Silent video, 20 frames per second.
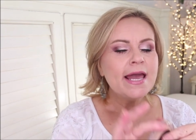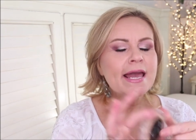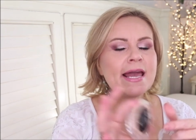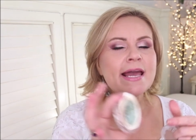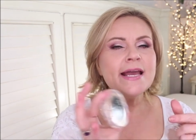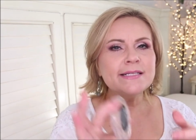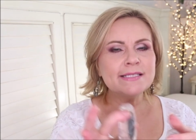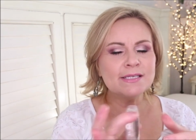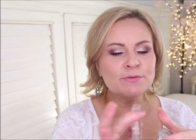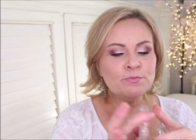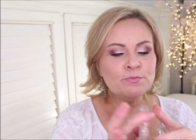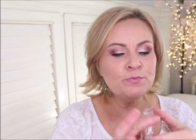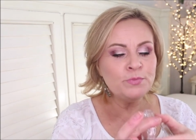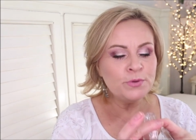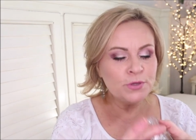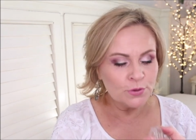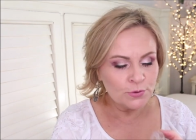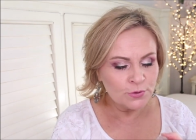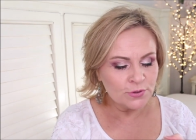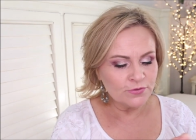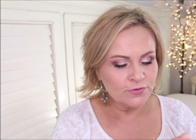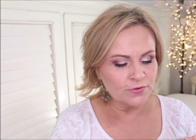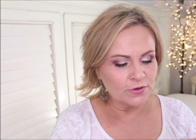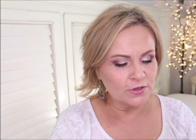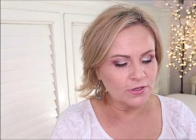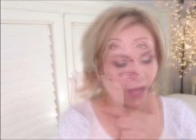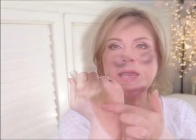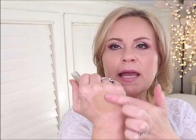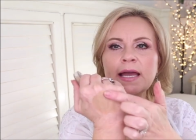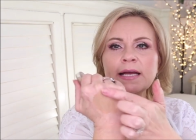It's
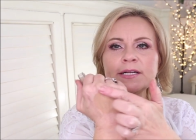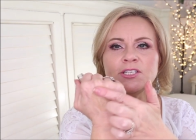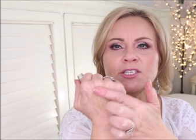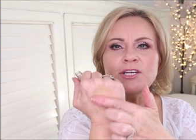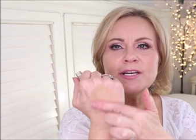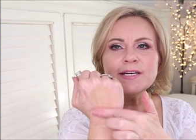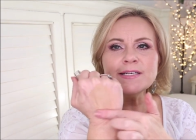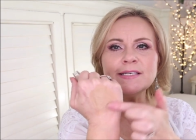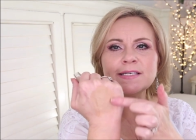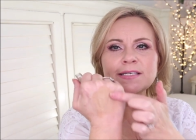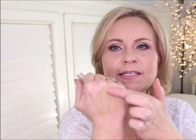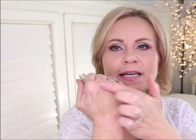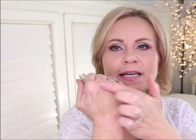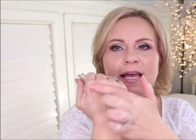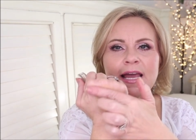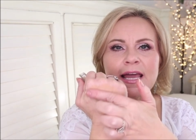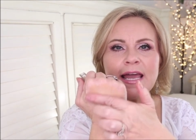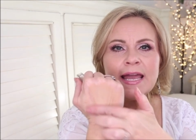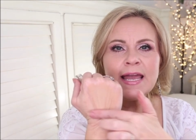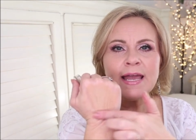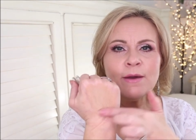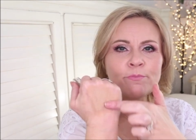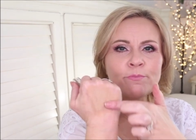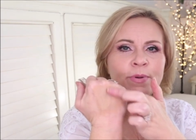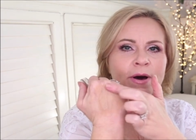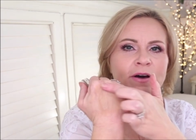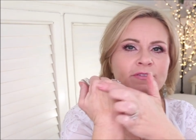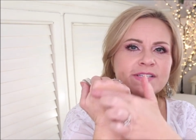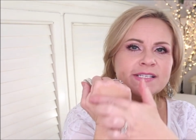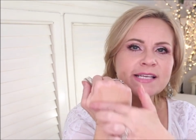beautiful. I, it just, it
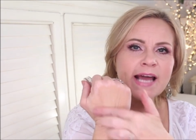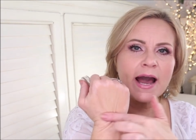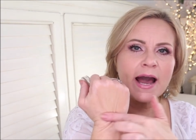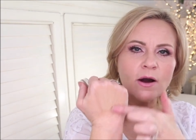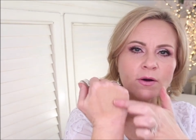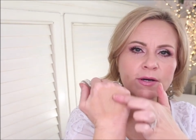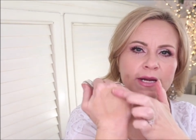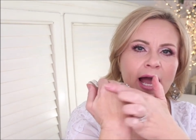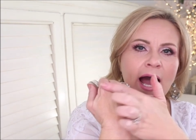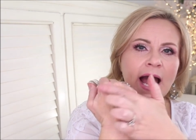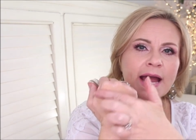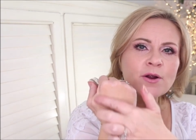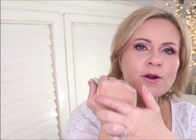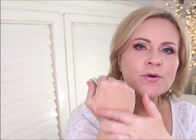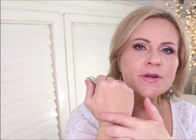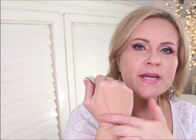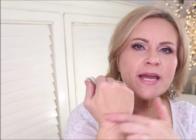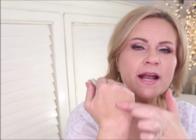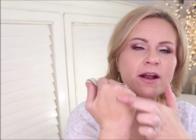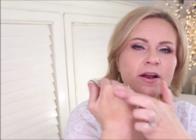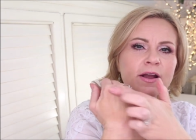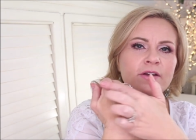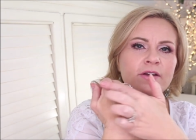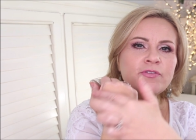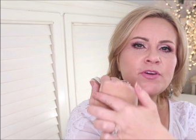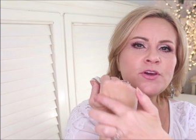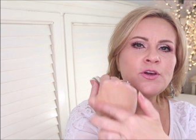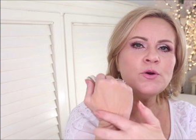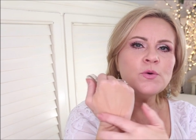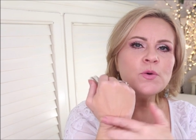buffs out. I don't care
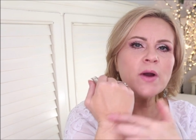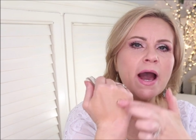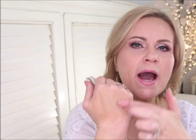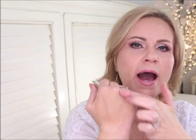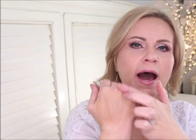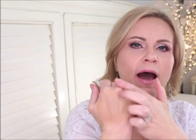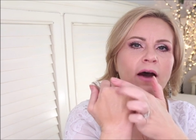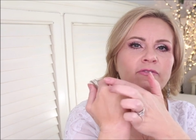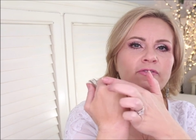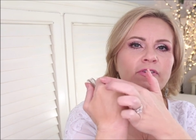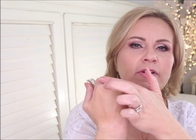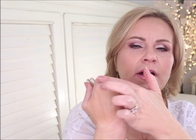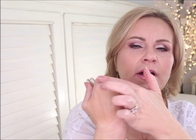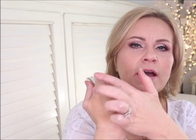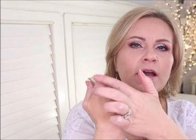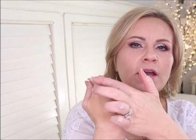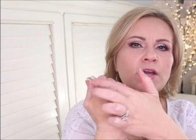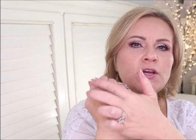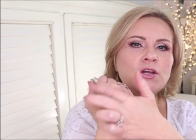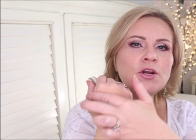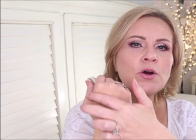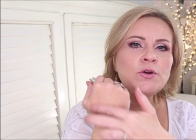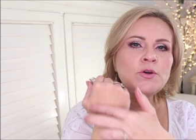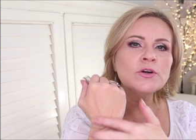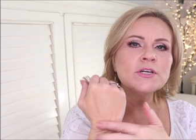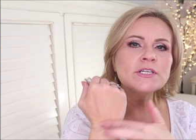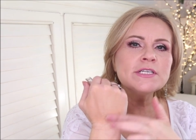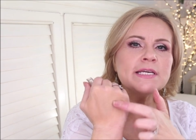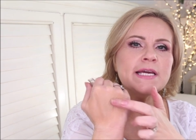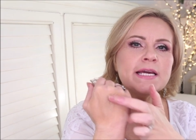if you have, you know,
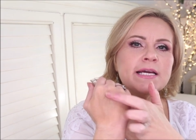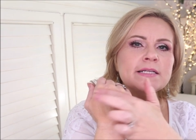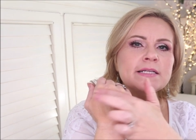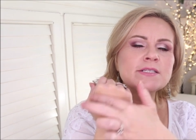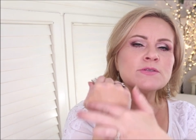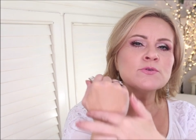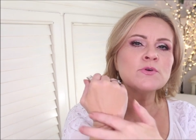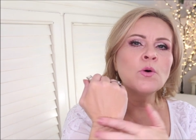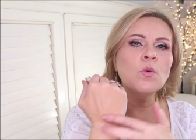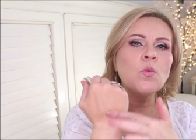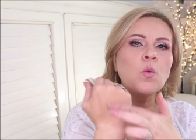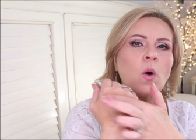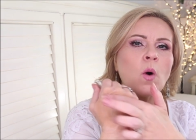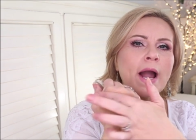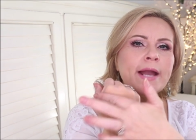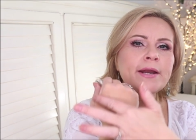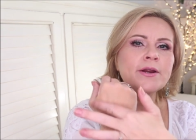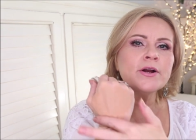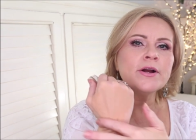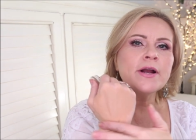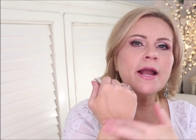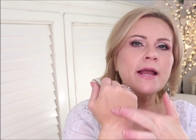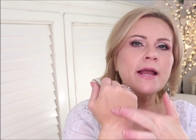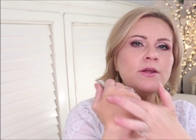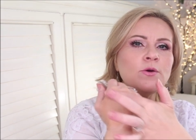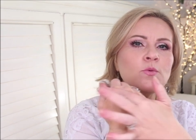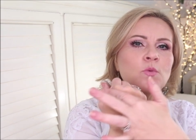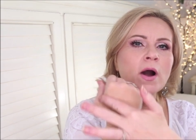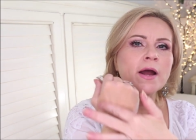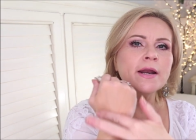your skin's whiter
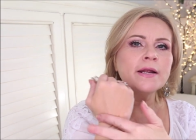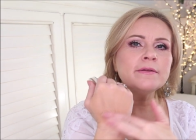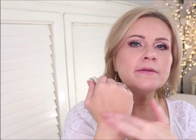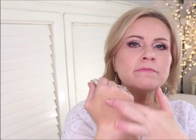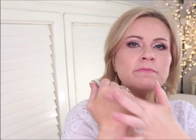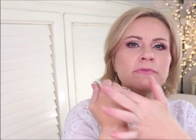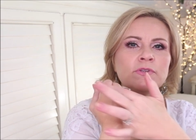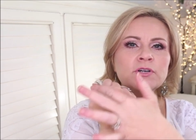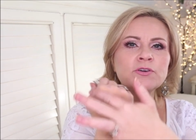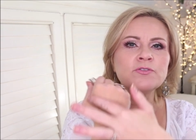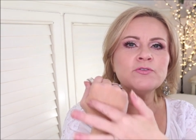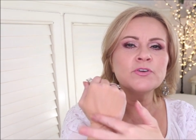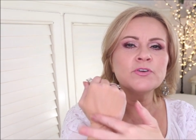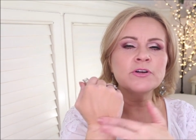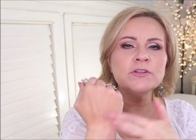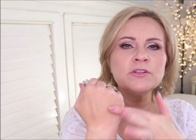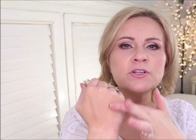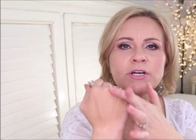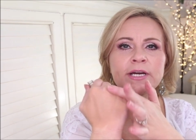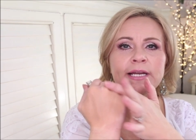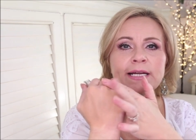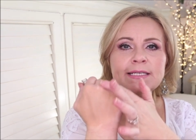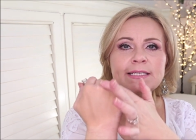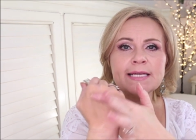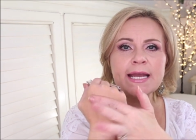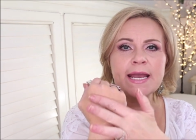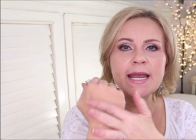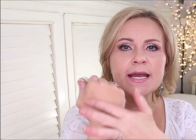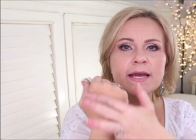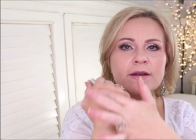and you want to look for, look at a
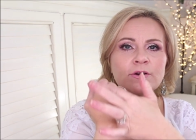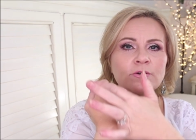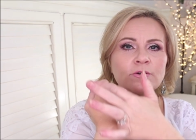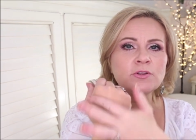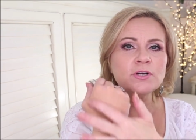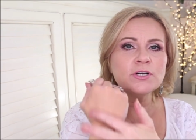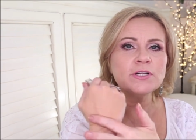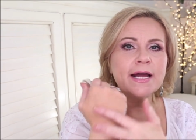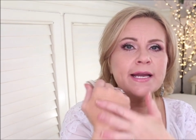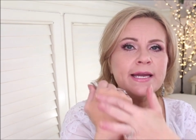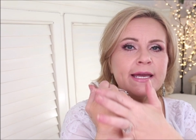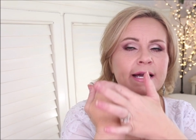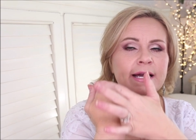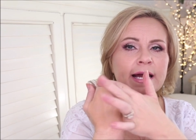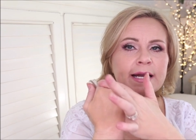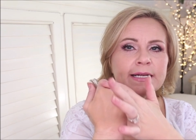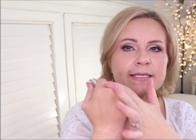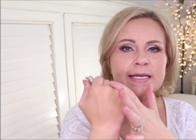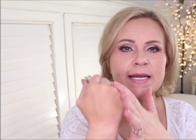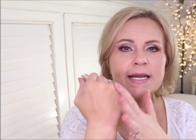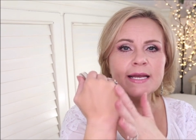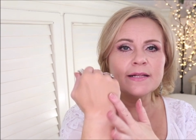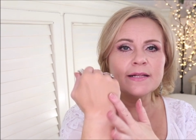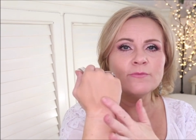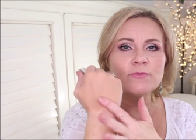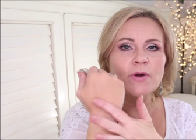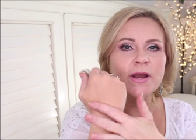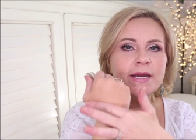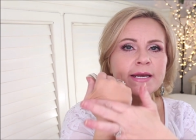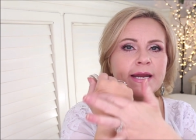tan or look like you got a
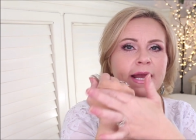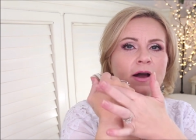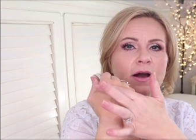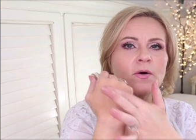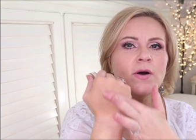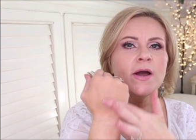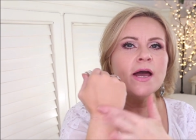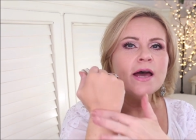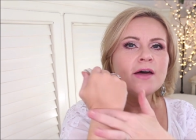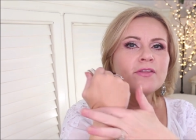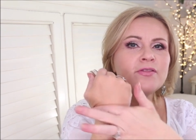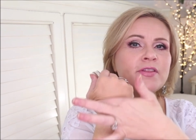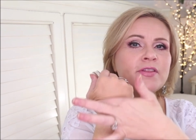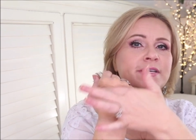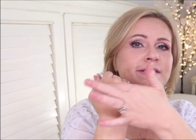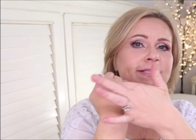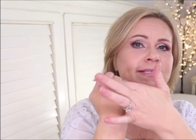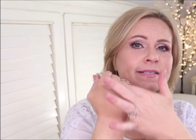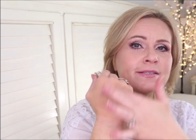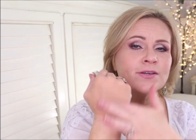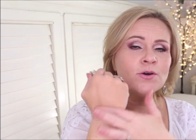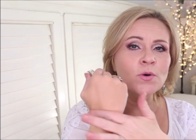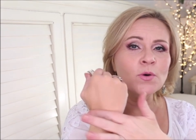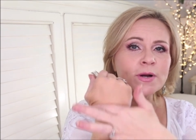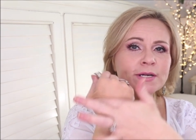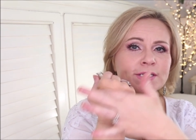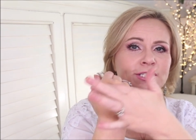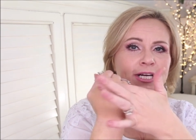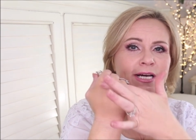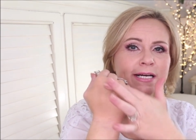tan right now. This is
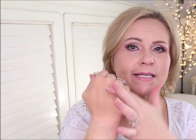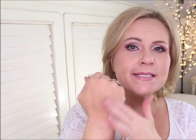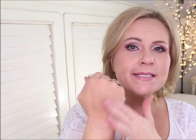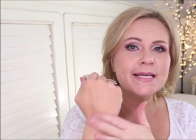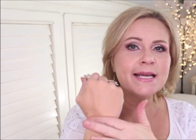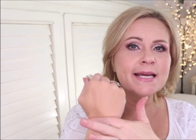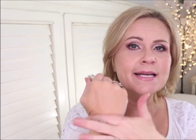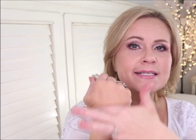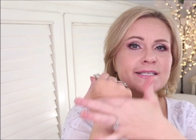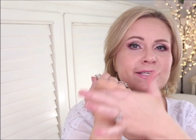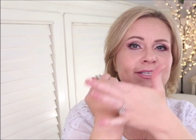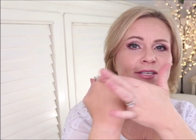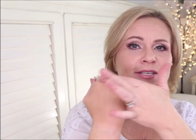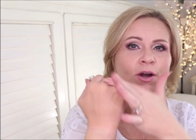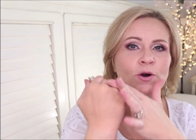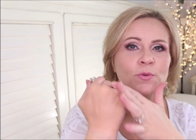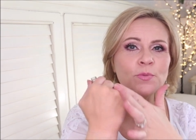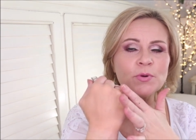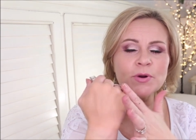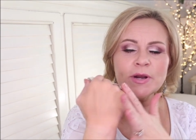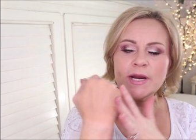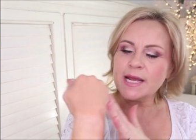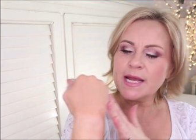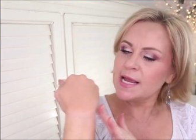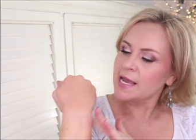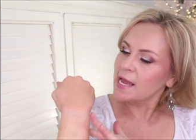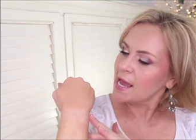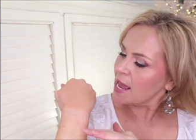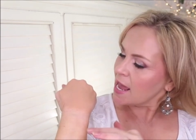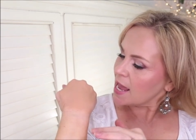gorgeous. It is so
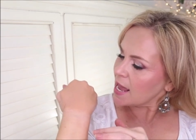pretty.